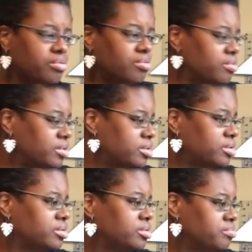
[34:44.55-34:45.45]

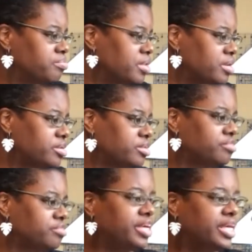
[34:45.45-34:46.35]
or mark her
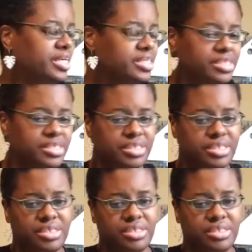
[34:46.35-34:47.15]
face